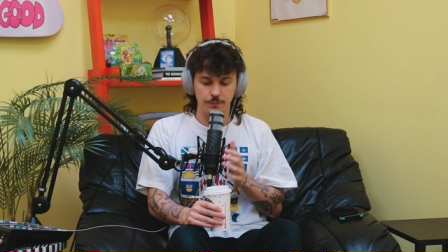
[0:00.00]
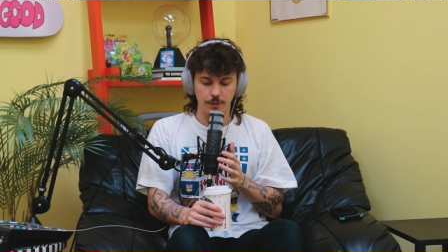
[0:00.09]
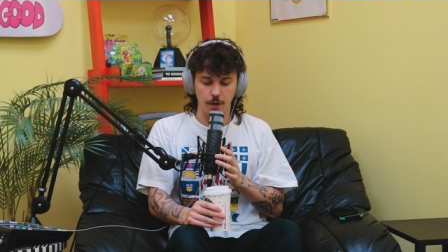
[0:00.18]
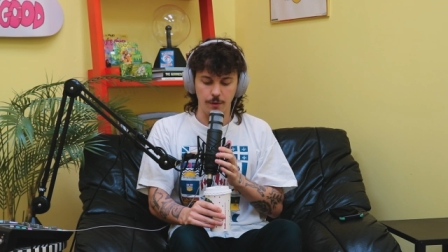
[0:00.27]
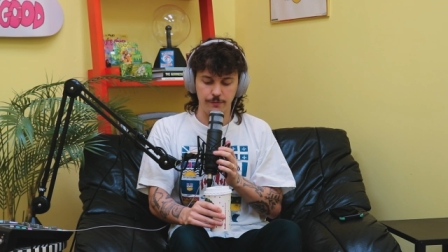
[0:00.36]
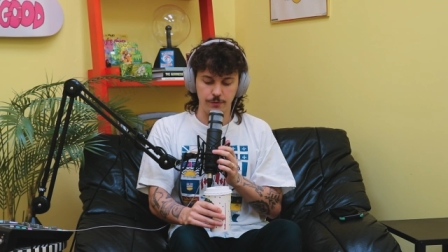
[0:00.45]

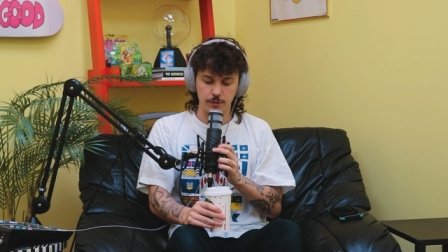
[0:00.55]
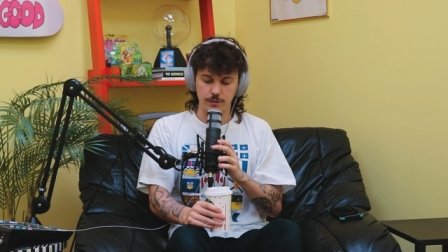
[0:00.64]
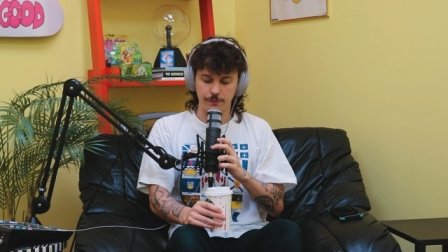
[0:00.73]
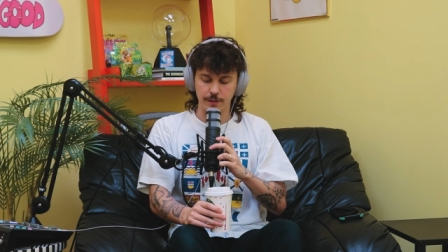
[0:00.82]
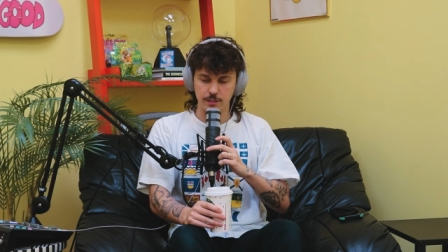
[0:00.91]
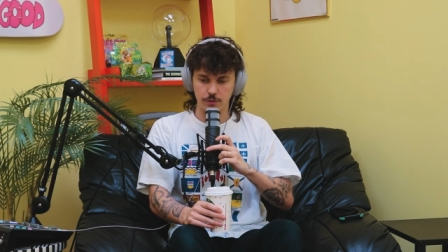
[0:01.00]
No, if there was
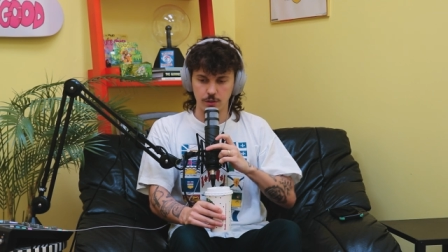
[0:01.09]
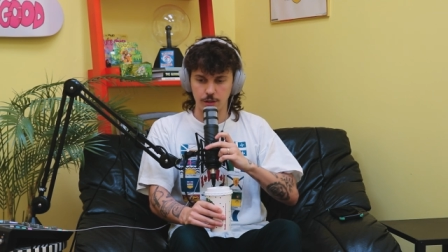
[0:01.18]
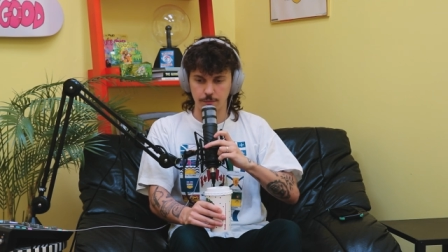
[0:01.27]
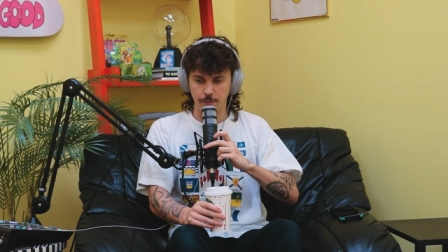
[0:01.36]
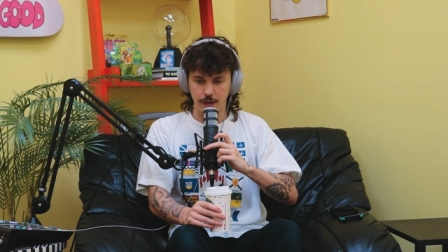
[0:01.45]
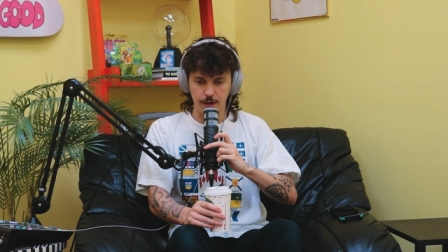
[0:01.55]
a festival
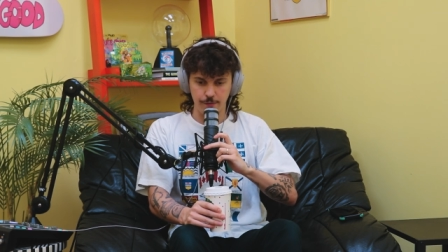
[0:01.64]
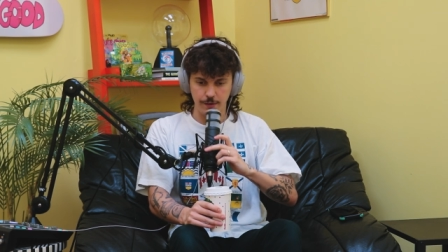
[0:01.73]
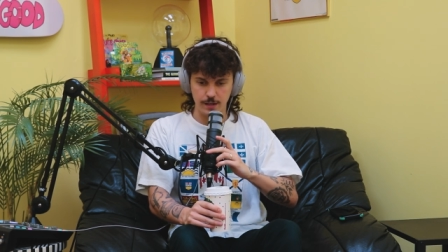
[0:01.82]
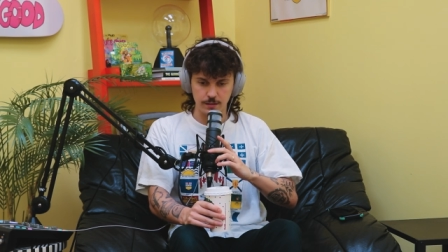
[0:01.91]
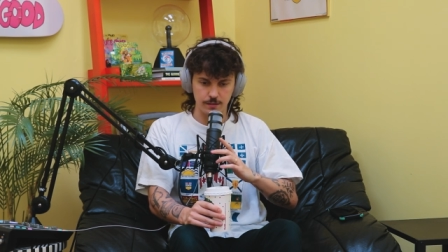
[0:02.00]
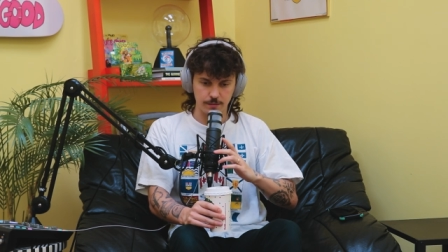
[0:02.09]
called
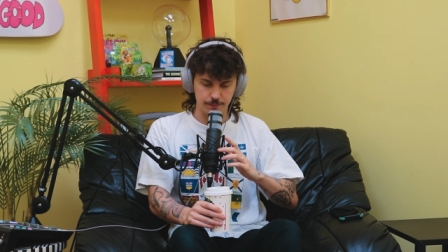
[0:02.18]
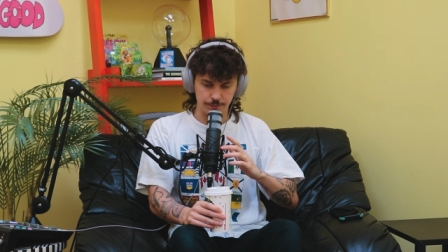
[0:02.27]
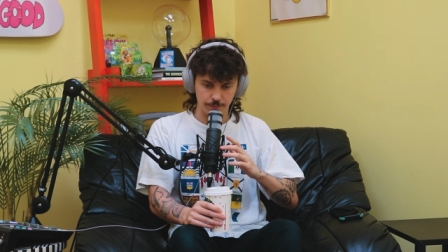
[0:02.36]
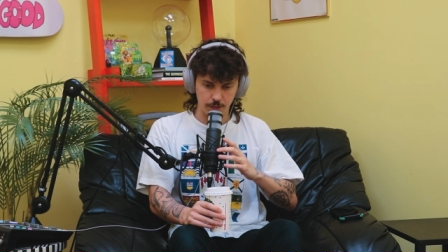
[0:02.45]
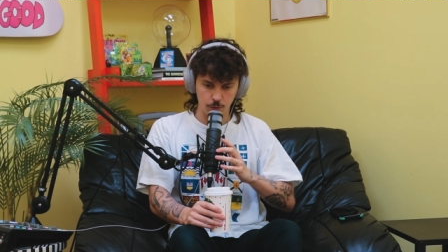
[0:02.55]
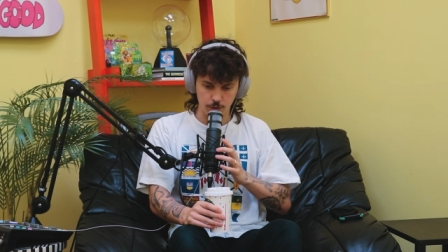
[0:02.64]
Manifest,
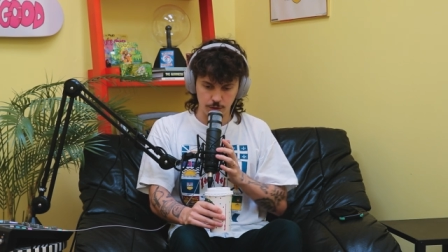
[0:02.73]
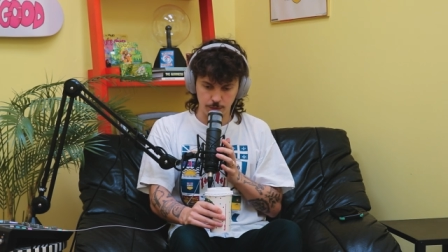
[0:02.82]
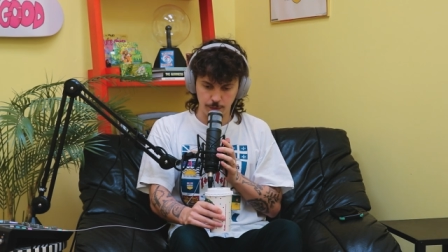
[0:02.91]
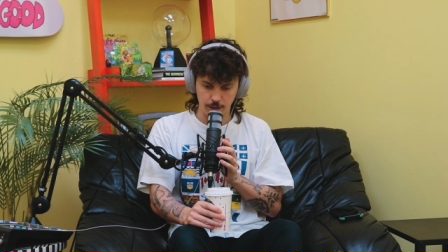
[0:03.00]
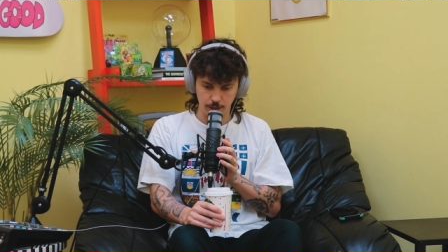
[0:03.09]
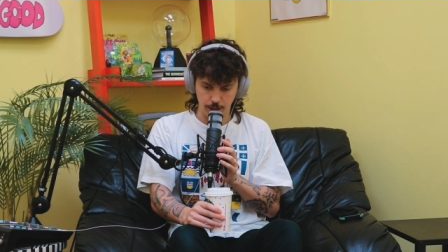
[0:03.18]
it would
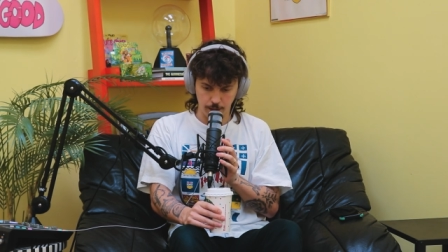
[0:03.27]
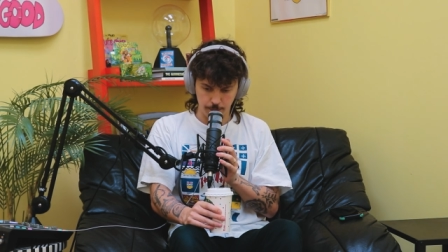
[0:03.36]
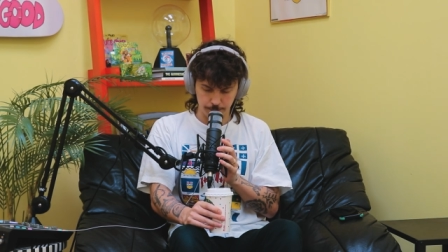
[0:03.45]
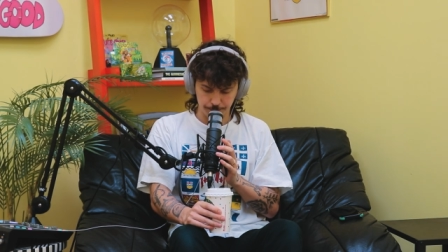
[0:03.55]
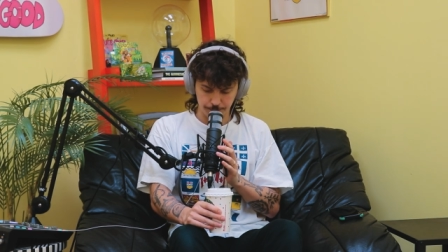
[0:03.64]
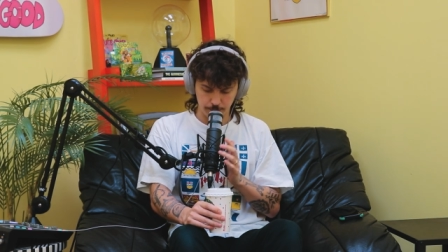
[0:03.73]
just be like
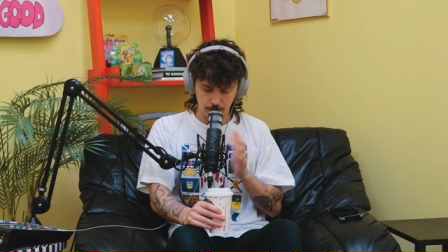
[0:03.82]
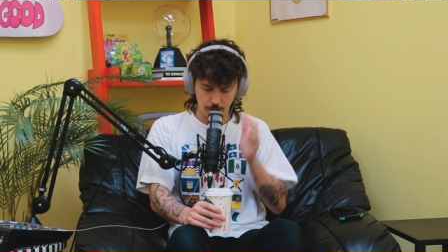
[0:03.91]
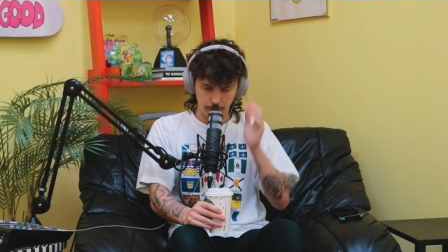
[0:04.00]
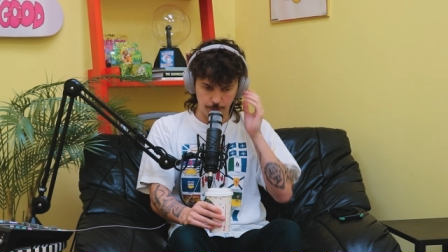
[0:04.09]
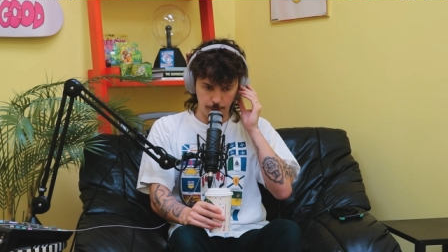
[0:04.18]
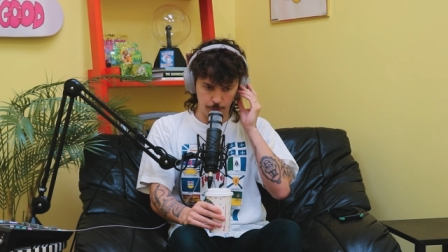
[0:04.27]

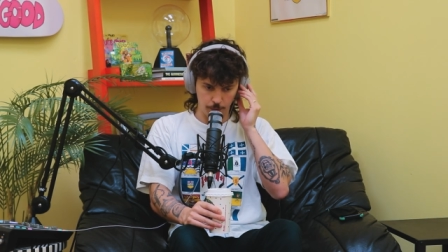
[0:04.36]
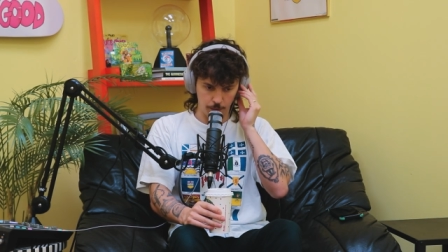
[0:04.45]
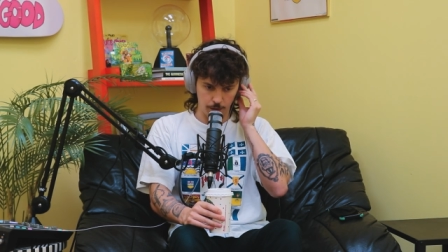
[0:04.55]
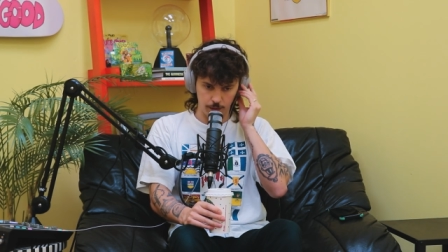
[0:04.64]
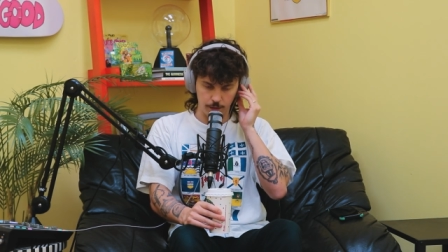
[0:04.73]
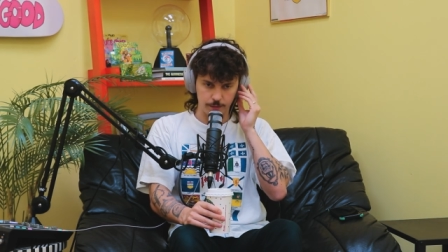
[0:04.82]

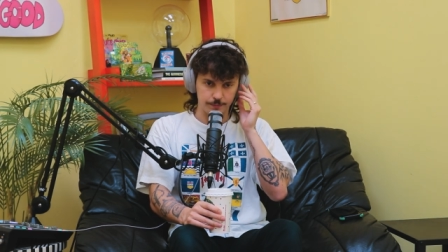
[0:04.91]
people